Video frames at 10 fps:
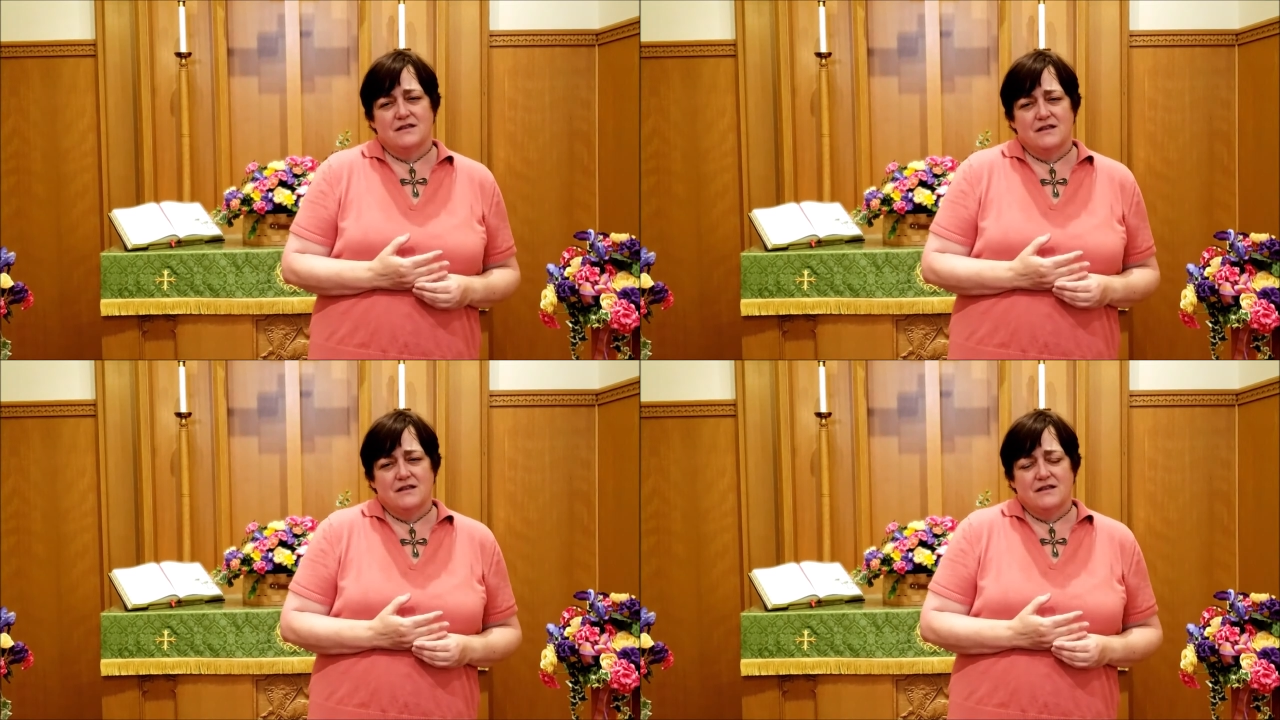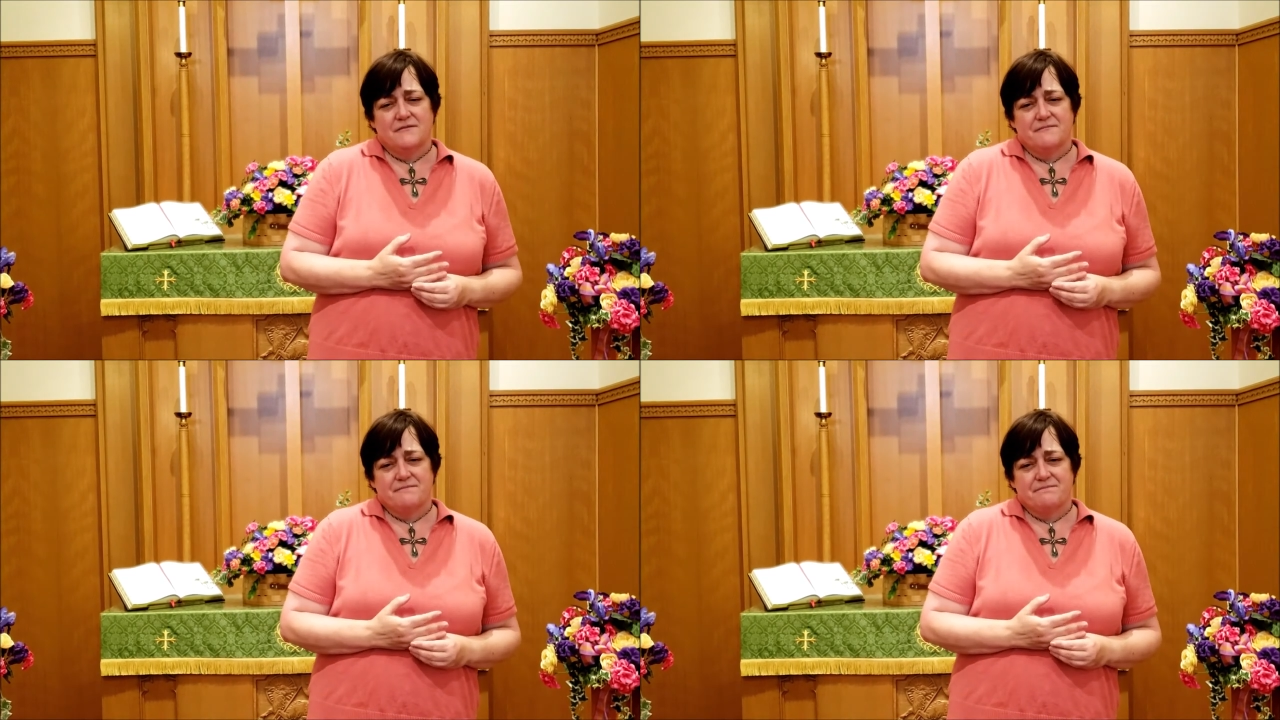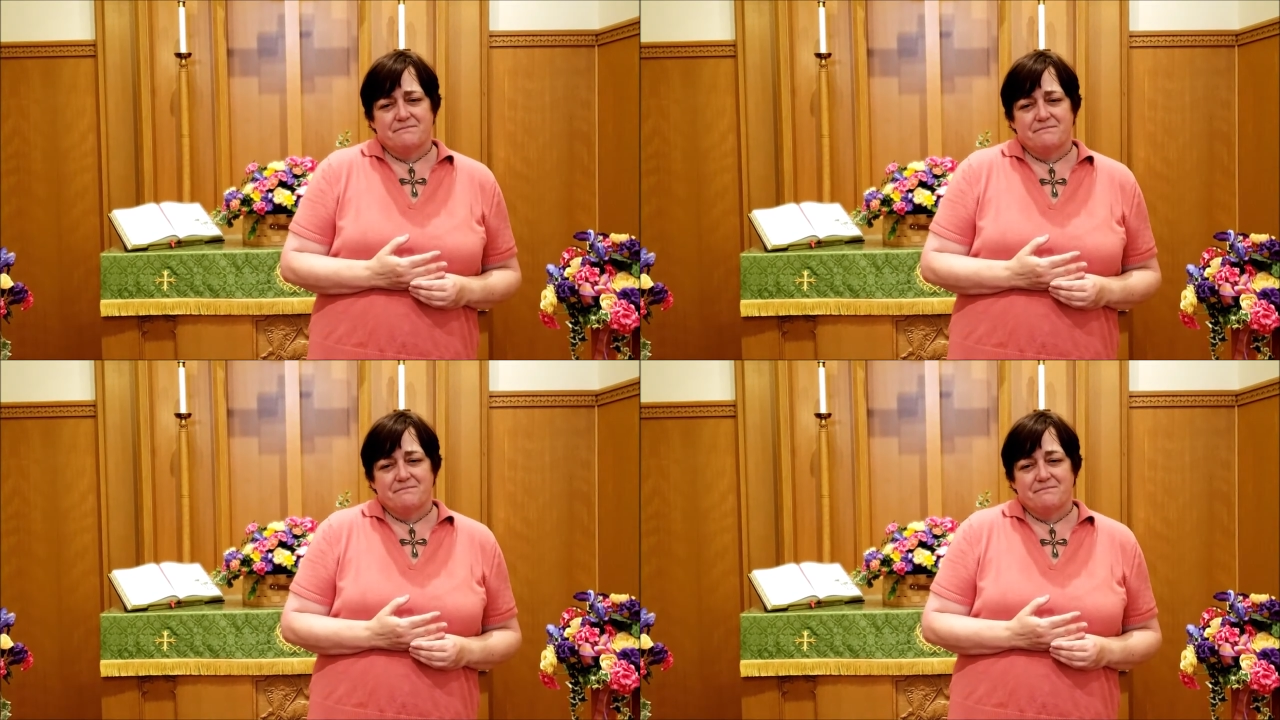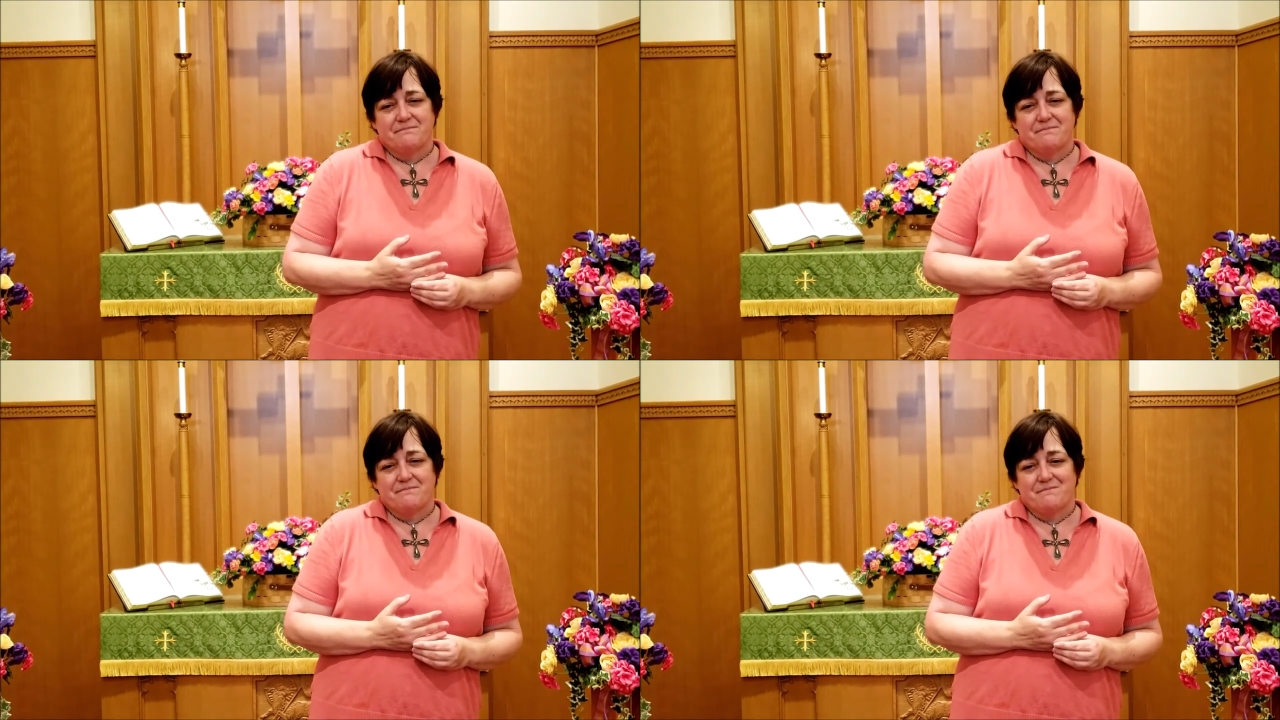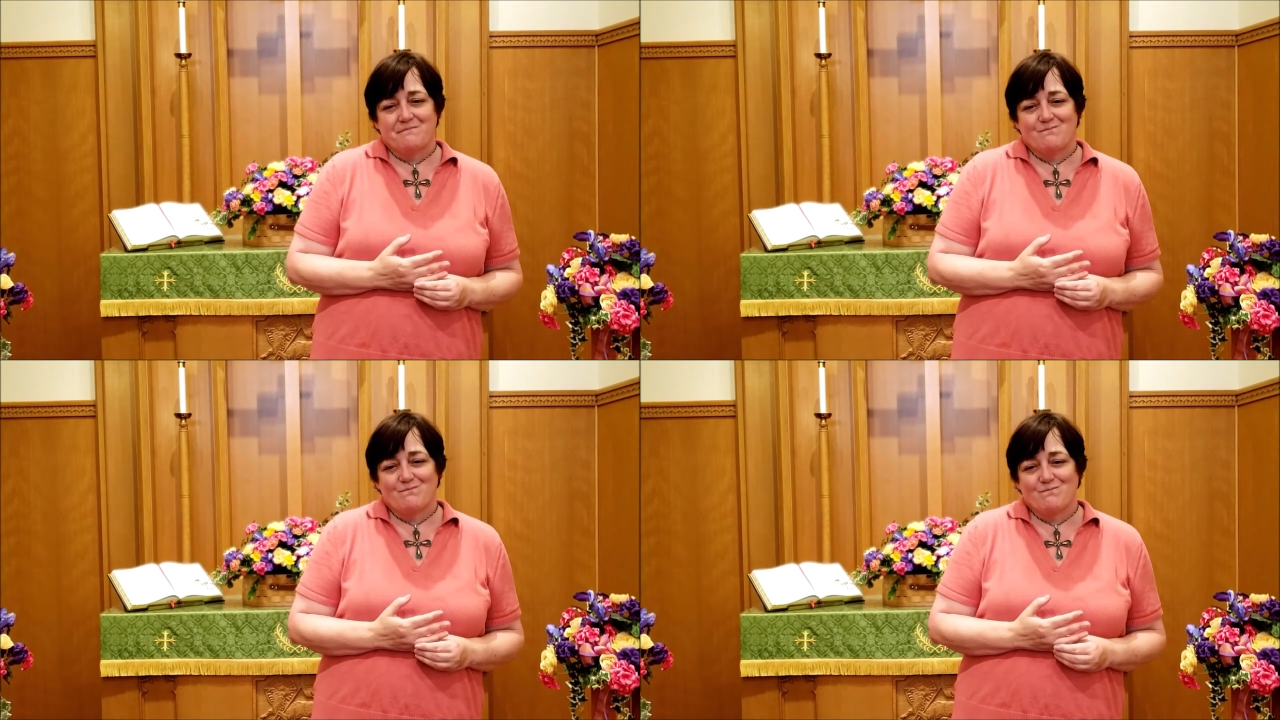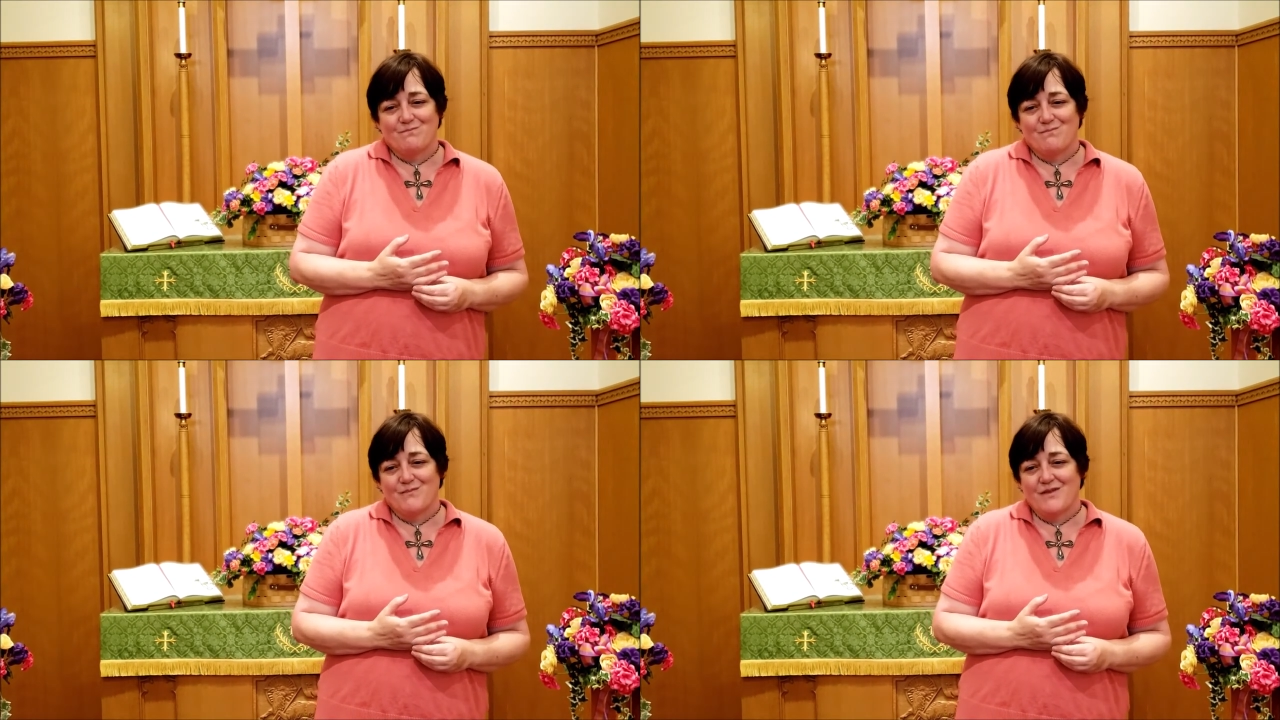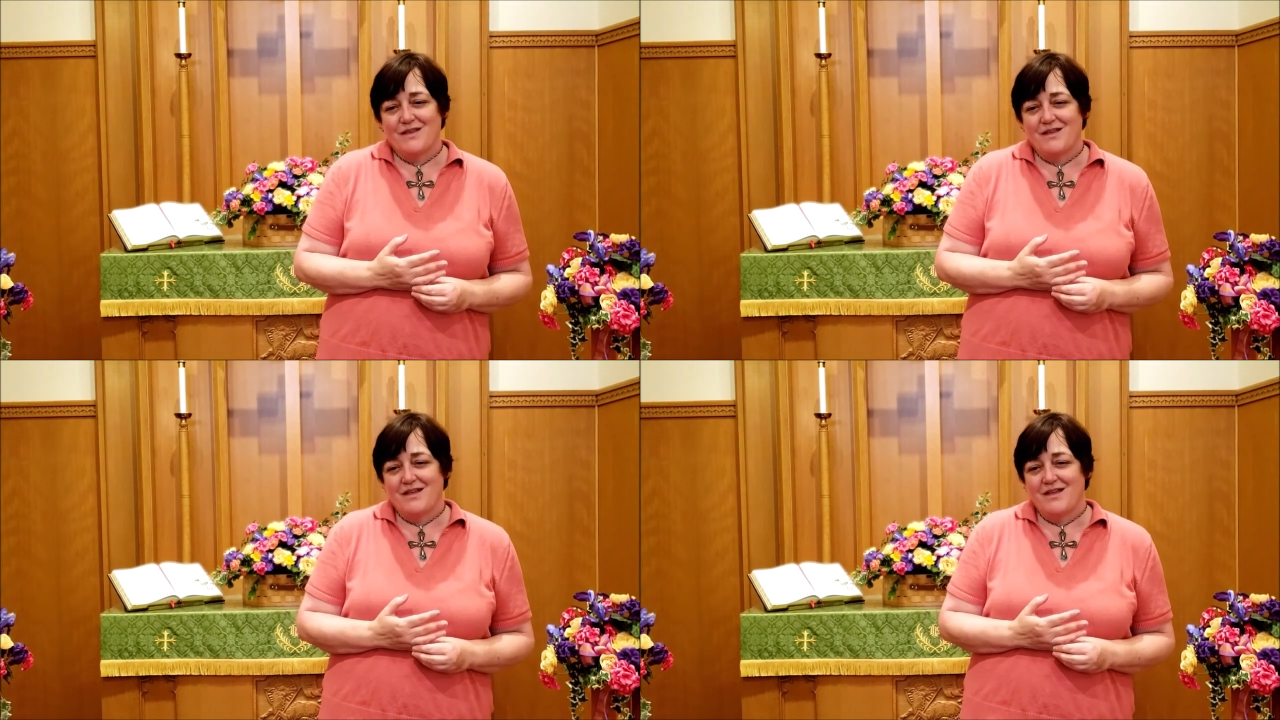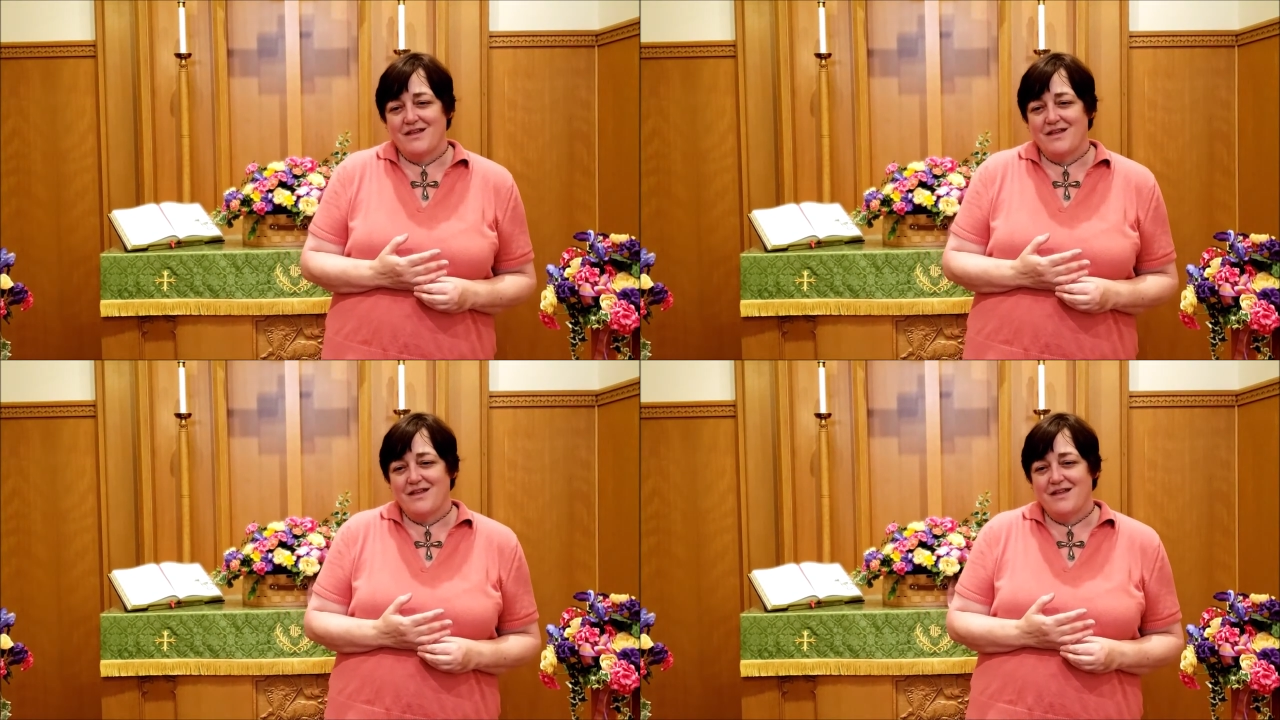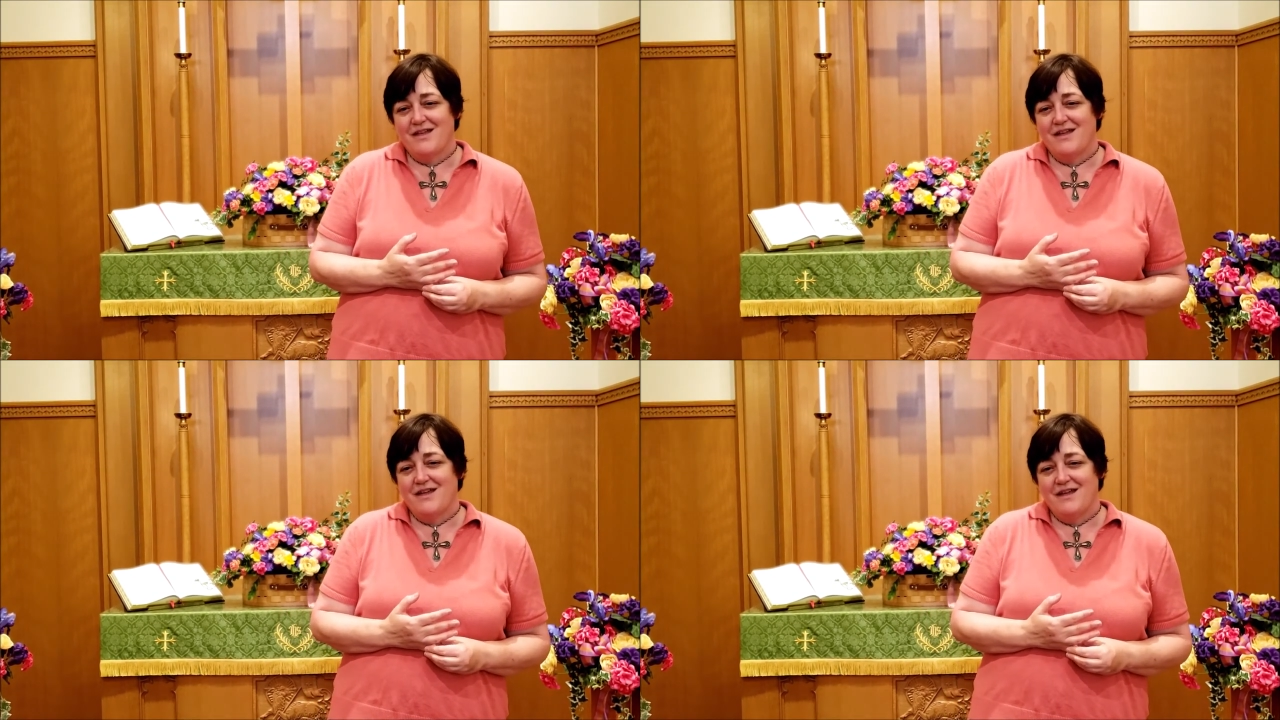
No one is speaking in this clip.